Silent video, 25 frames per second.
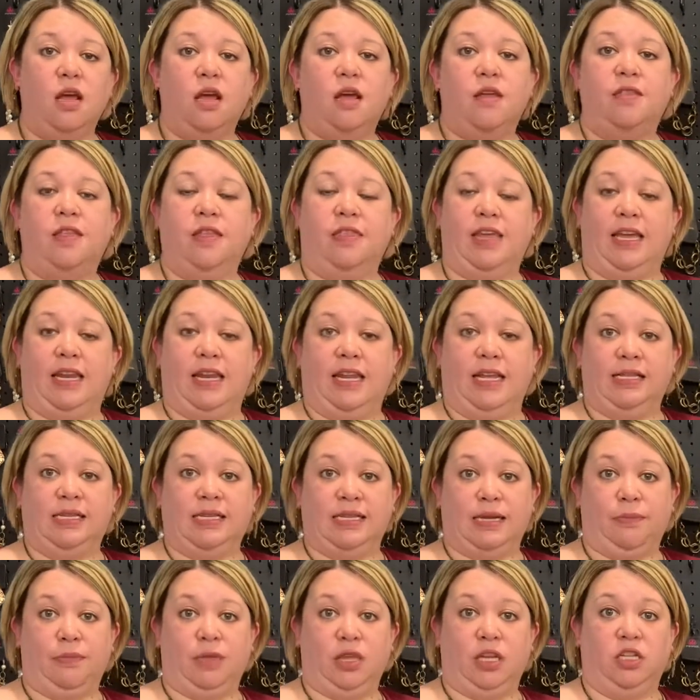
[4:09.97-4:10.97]
that they need
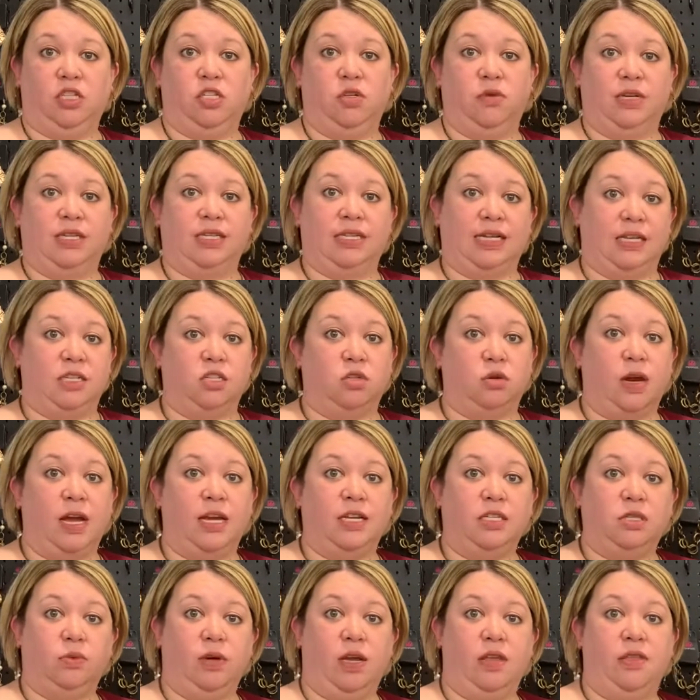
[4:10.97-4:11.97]
something to
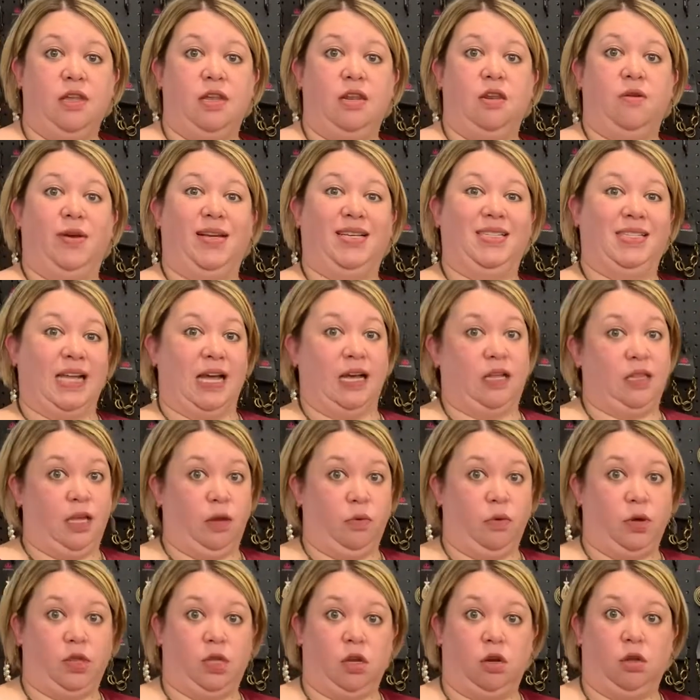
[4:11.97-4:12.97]
accessorize with and know exactly
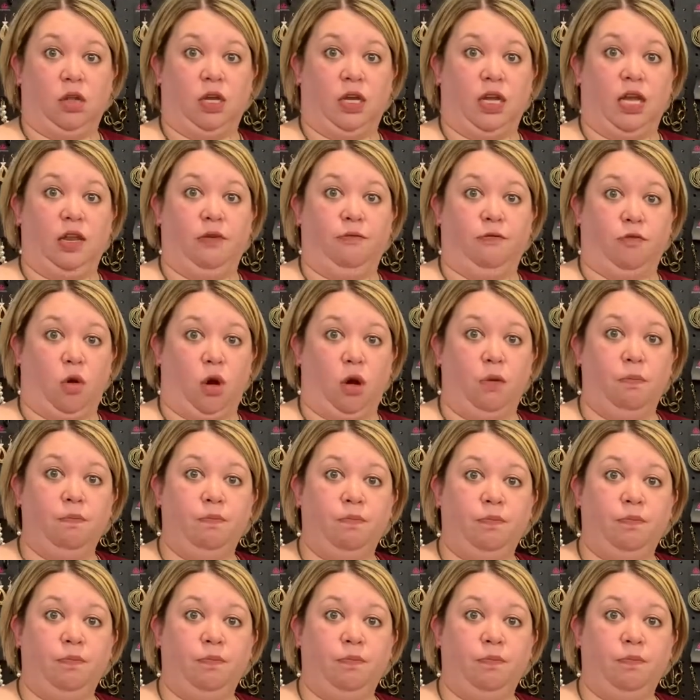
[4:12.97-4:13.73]
what they're looking for.